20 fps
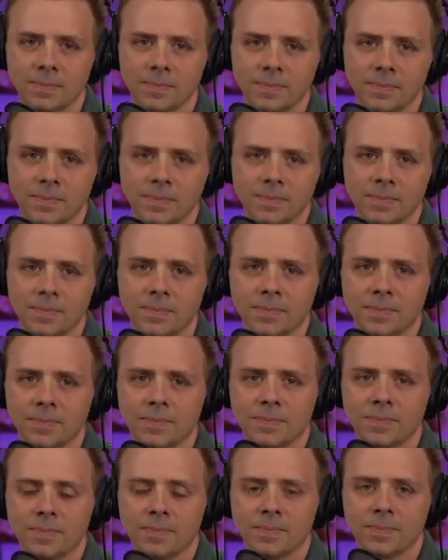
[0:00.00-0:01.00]

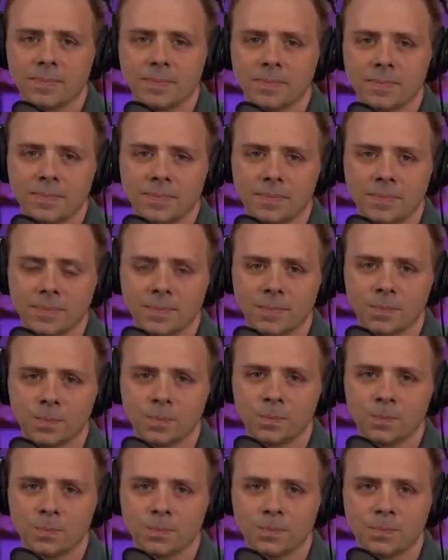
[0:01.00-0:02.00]

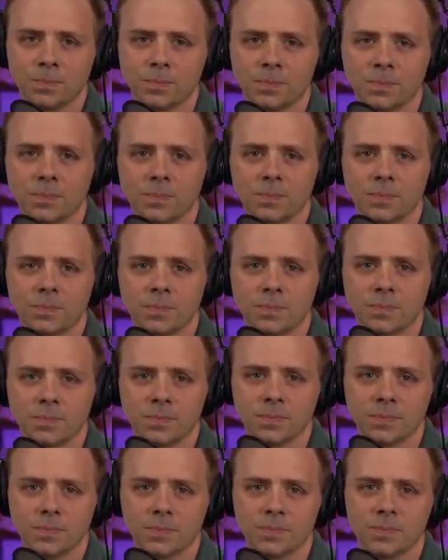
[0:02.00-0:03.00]

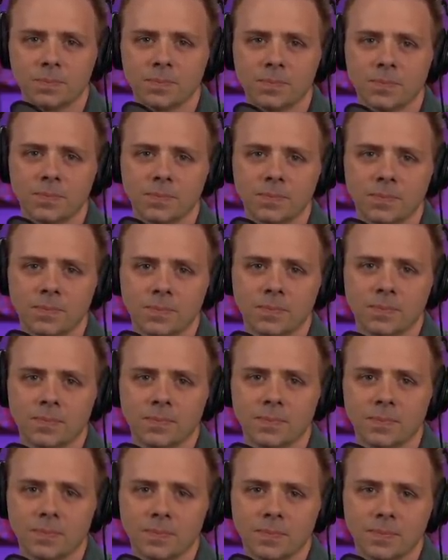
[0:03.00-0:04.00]

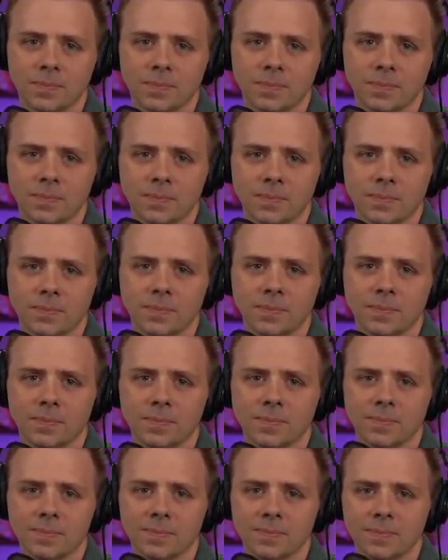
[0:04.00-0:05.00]
The person shown says nothing.